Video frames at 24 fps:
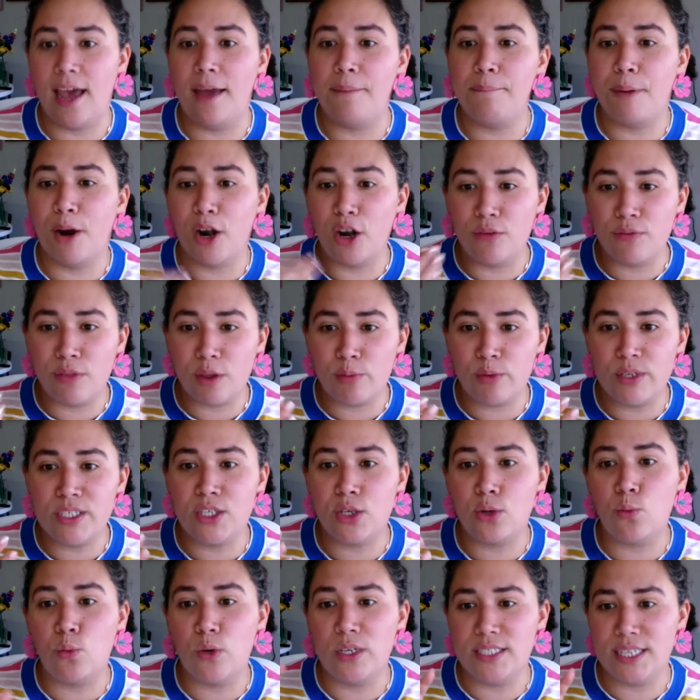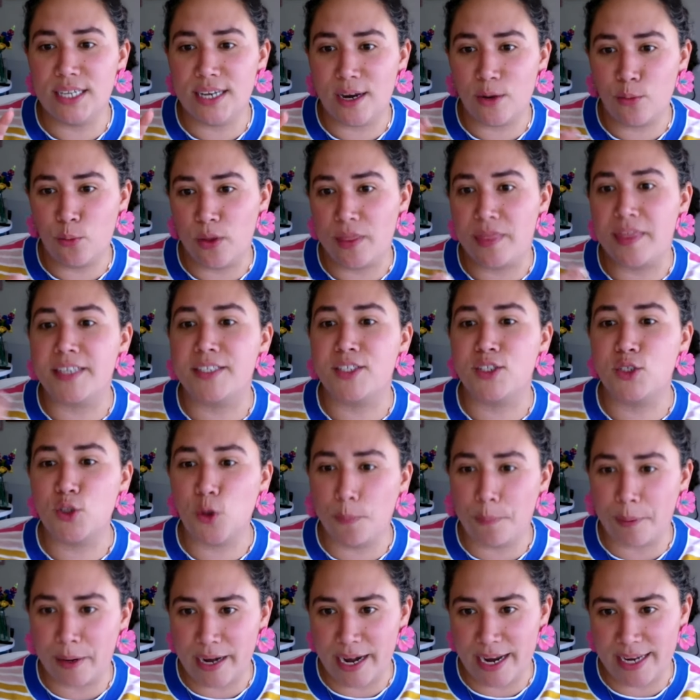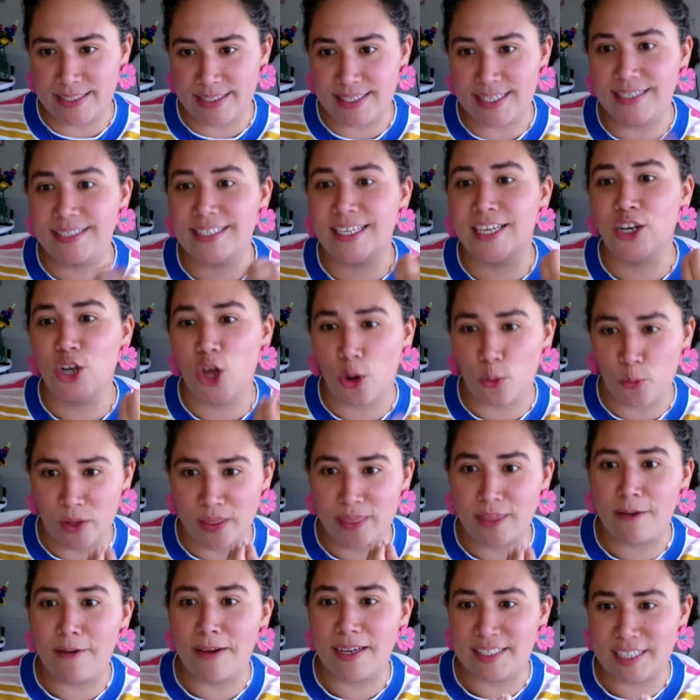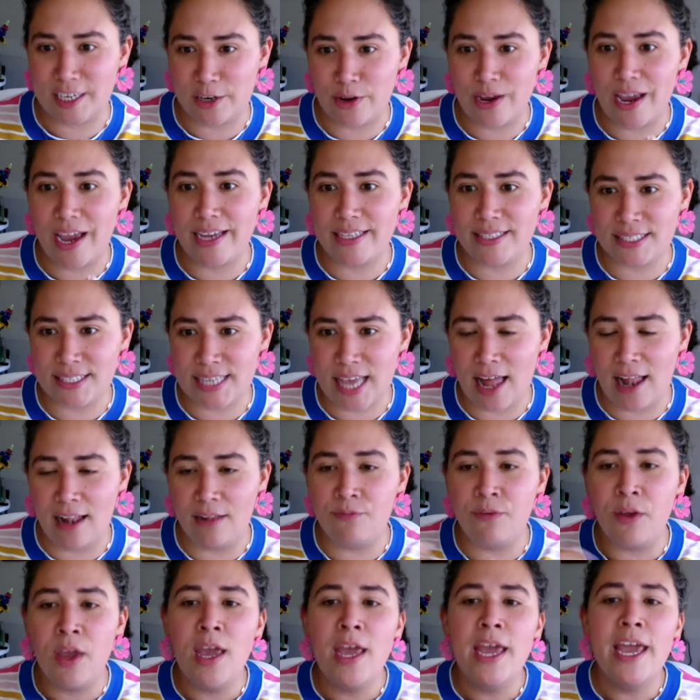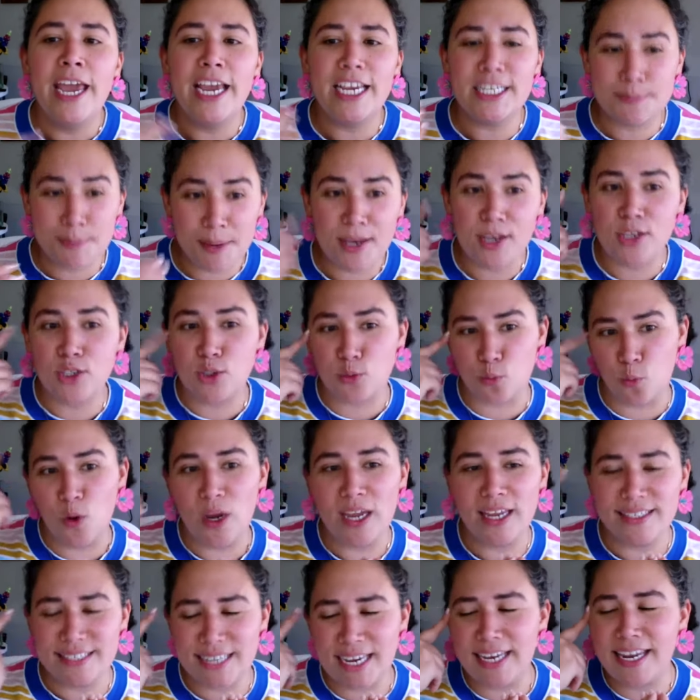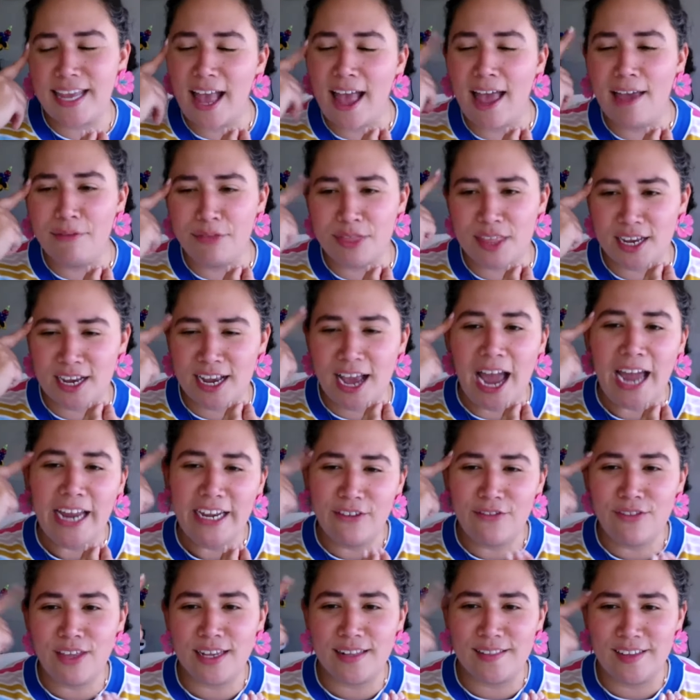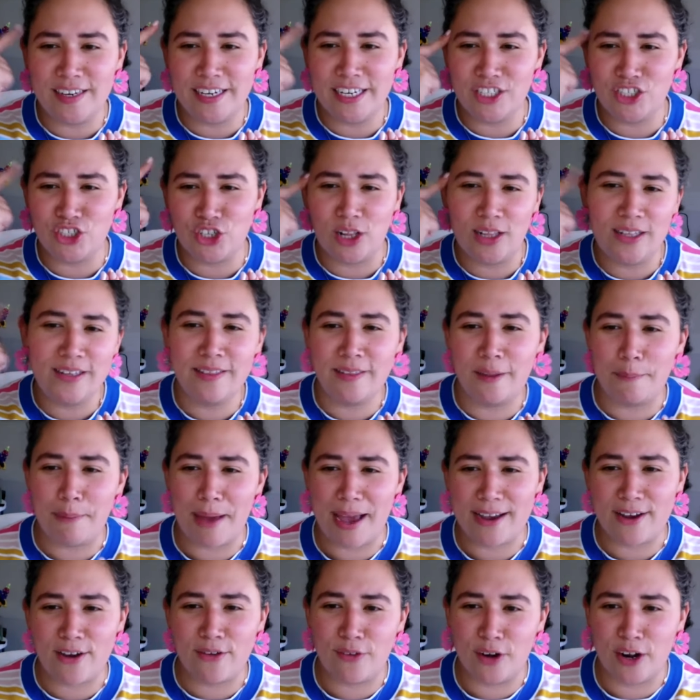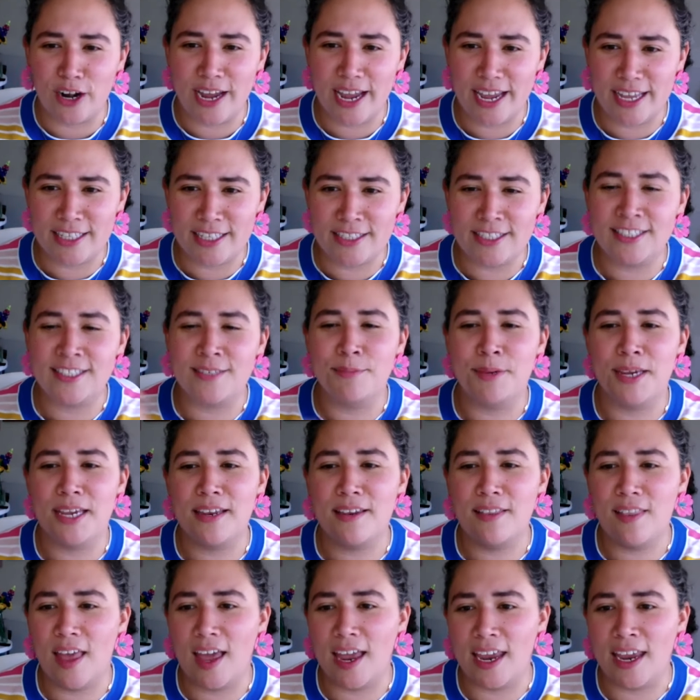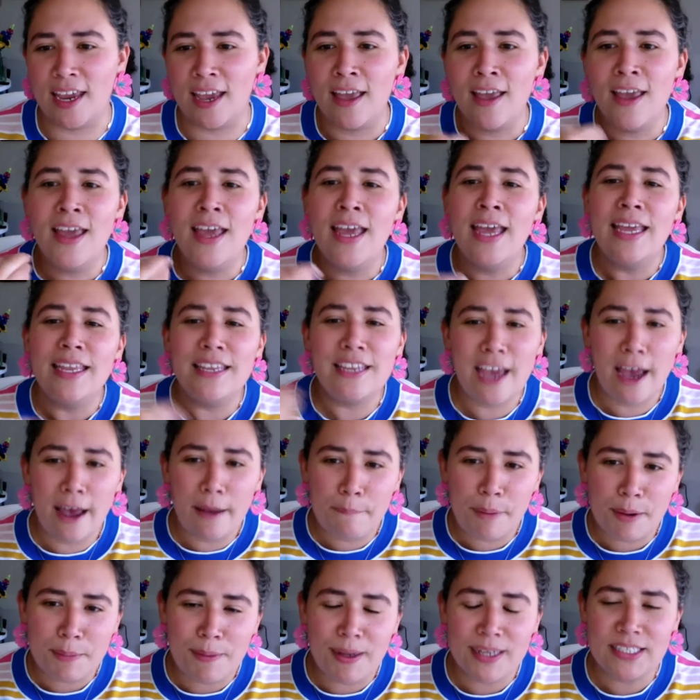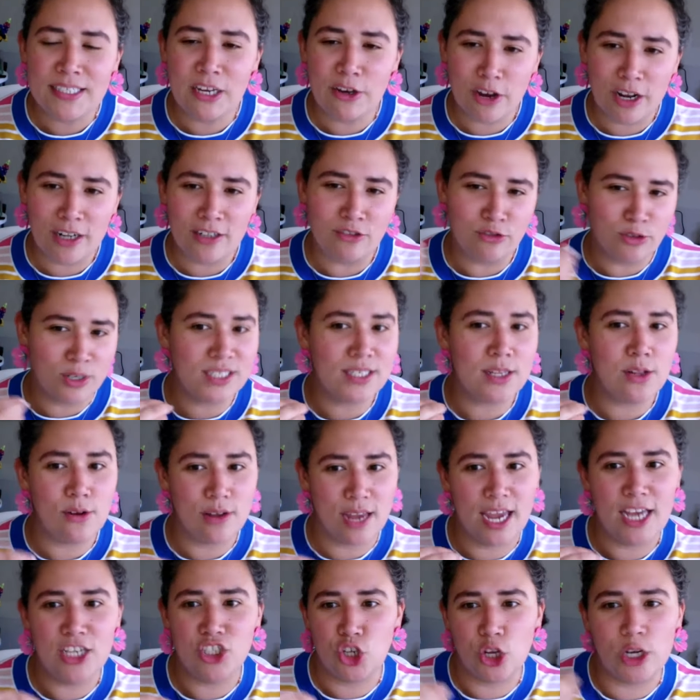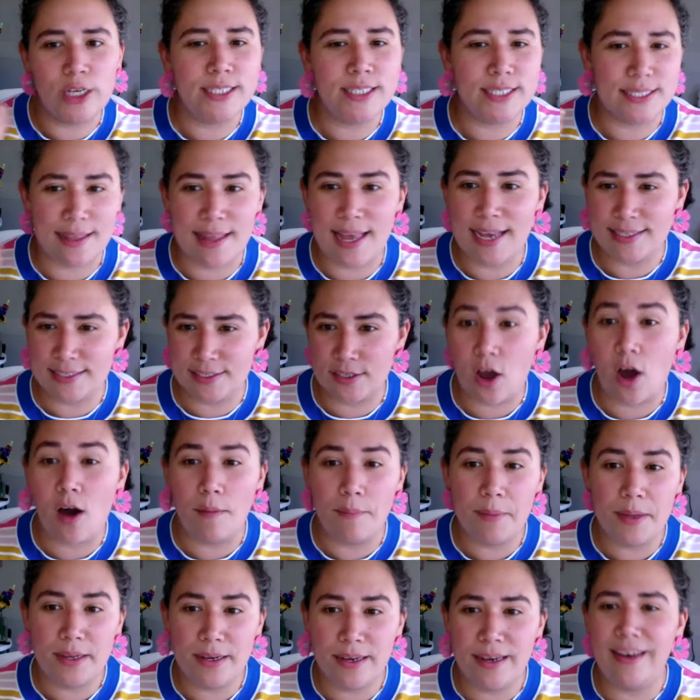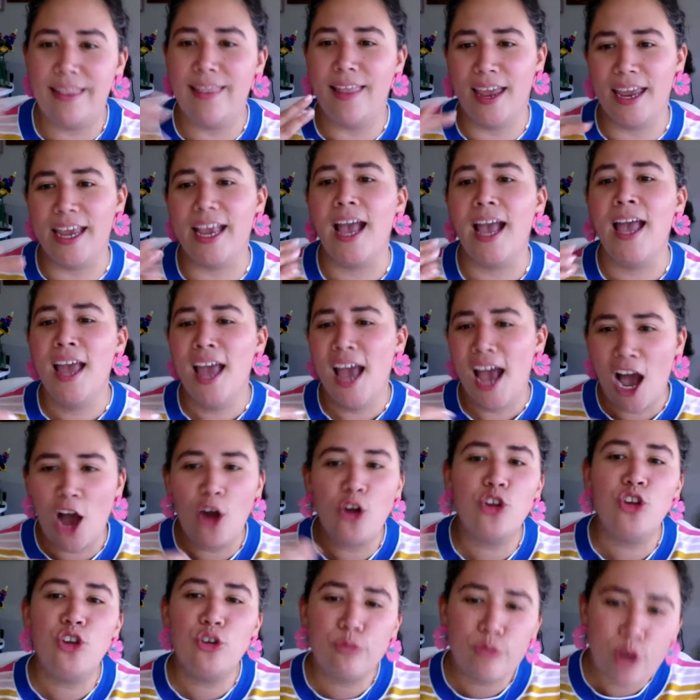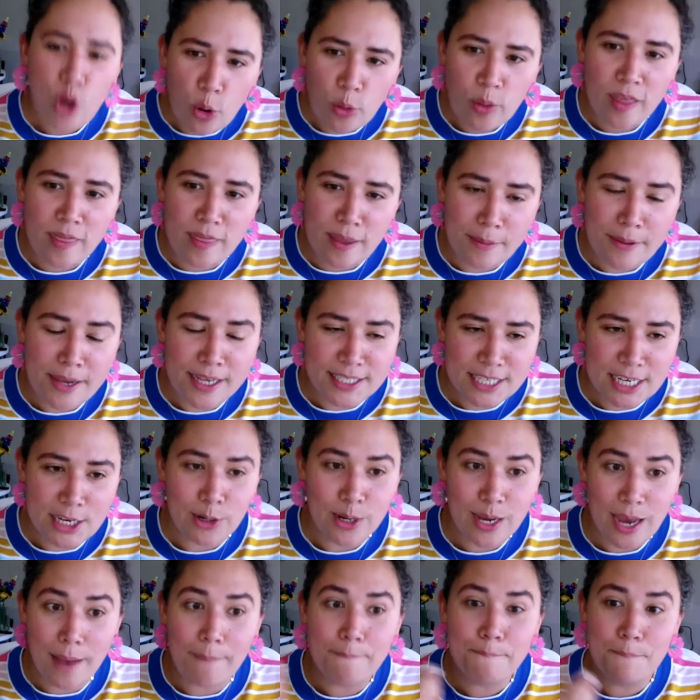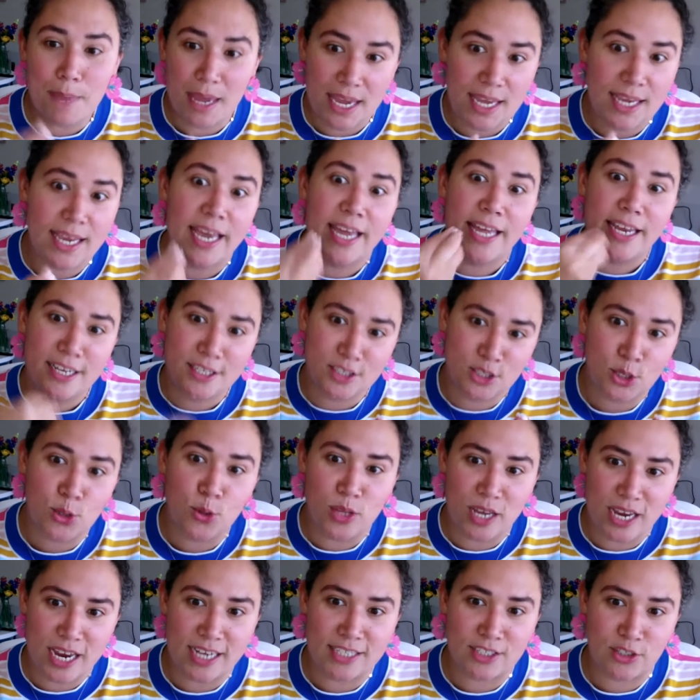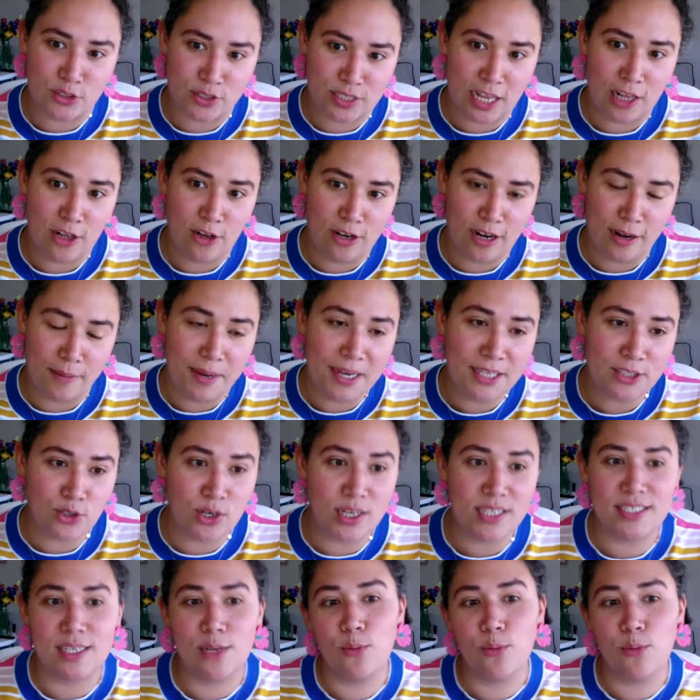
And part of the reason we did it with the supernatant and not with the bacteria itself is because we did have the kind of the clinician in the back of our heads being like, yeah, but bacterial translocation is less common. Like, how do you know that the bacteria make it to the extracellular matrix?